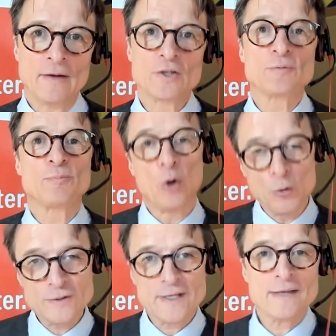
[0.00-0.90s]
and there's
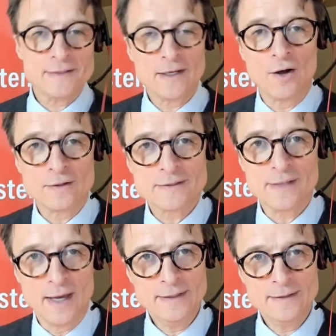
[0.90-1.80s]
processing on
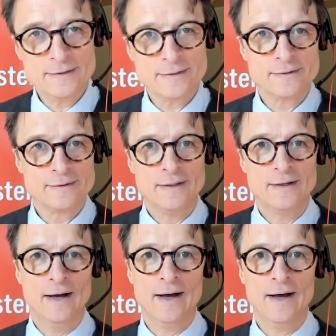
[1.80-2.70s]
site,
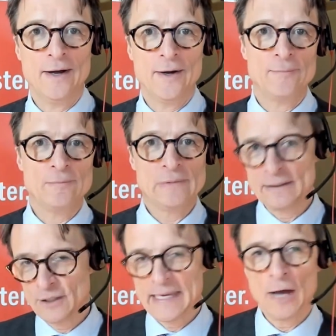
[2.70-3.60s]
uh,
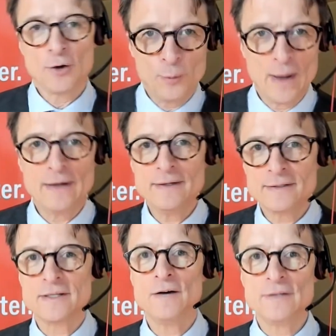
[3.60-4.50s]
like the counter ready
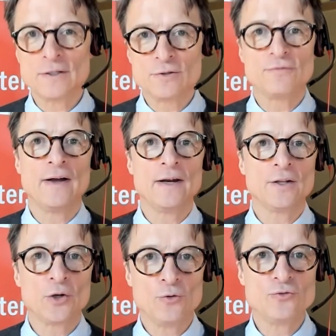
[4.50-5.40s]
stuff that you find at
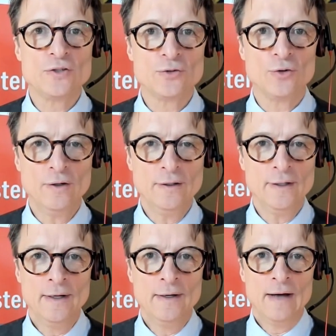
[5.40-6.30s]
the grocery store.
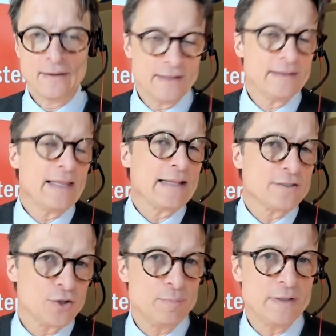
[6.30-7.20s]
I think that
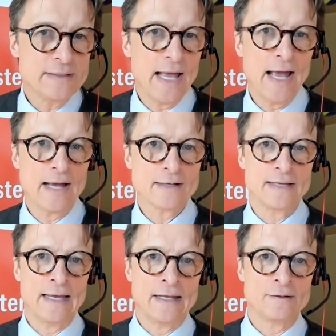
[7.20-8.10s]
should be
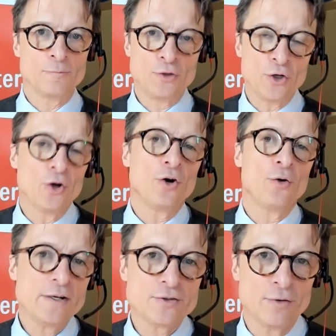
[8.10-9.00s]
taxed. And when you go to a
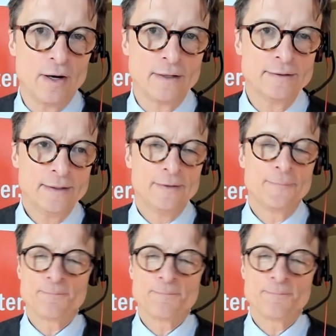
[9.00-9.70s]
restaurant,